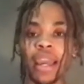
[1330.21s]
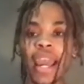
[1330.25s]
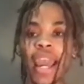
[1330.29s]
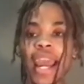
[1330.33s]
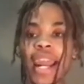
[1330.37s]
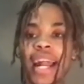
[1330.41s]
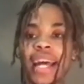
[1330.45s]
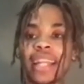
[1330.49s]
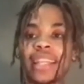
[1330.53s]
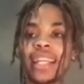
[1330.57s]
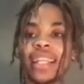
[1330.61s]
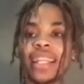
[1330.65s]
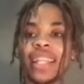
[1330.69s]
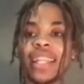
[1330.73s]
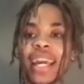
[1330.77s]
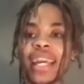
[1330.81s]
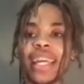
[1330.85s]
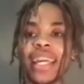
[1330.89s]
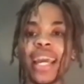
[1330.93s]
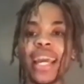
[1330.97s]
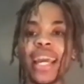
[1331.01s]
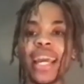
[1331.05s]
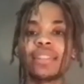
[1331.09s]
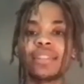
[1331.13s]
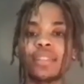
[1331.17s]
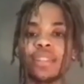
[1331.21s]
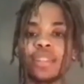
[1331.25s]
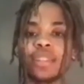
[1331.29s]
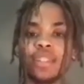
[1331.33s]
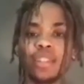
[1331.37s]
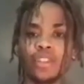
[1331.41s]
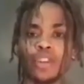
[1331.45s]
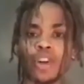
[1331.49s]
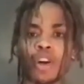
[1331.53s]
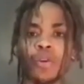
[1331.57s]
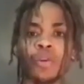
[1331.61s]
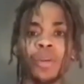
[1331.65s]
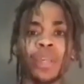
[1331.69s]
And I think that he has,
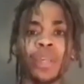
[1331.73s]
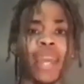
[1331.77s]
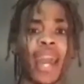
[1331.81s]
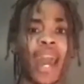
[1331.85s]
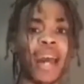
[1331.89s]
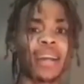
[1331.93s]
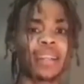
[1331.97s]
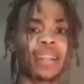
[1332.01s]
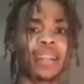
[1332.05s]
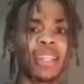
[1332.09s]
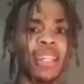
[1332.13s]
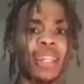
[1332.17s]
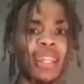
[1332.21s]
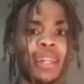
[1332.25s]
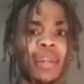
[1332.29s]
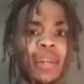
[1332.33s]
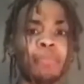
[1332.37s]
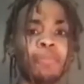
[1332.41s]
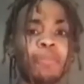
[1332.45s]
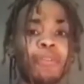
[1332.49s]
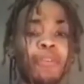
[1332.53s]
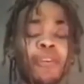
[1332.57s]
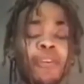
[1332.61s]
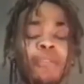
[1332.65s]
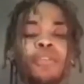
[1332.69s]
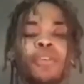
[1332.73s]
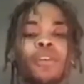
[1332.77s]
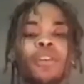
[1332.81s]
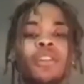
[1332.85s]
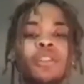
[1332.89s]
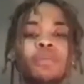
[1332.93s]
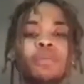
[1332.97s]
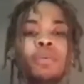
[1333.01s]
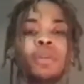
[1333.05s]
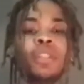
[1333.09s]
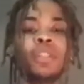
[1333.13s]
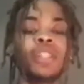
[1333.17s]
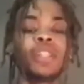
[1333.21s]
he can fulfill
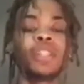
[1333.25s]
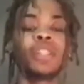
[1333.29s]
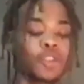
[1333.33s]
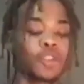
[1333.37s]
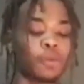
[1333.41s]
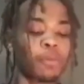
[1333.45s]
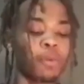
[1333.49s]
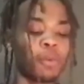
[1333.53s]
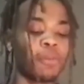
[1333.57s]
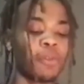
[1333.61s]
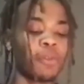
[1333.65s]
his potential